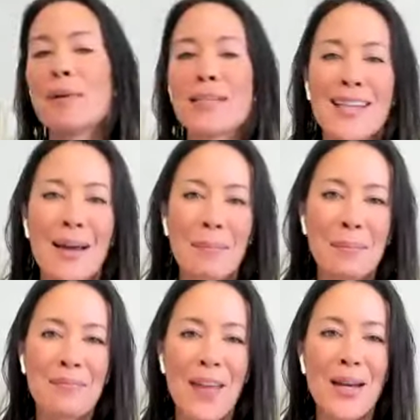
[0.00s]
but it's that
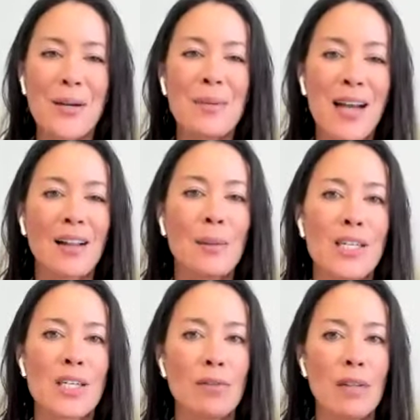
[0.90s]
human
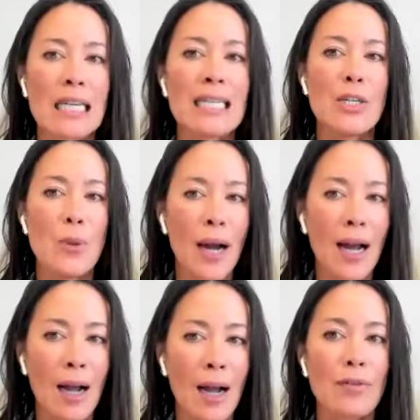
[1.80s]
element of like, you
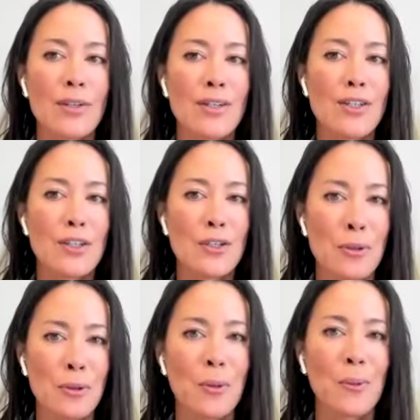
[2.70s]
have to
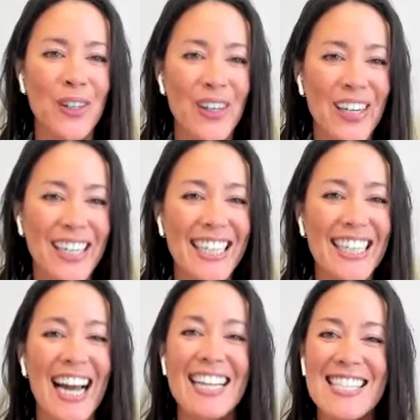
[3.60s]
do the work. And
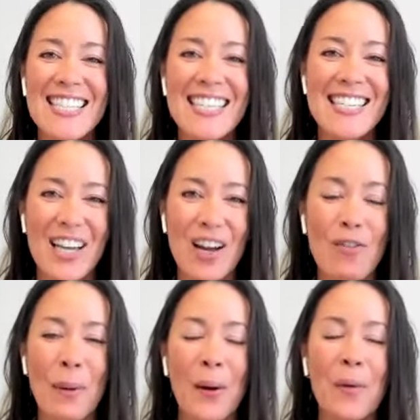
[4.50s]
that's the tough
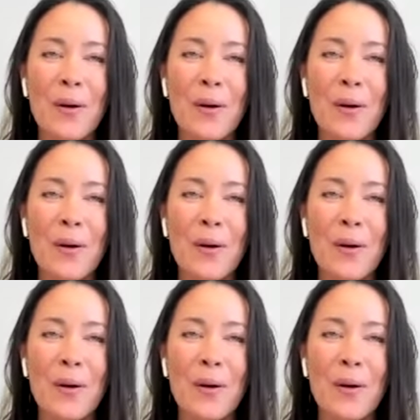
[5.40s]
part.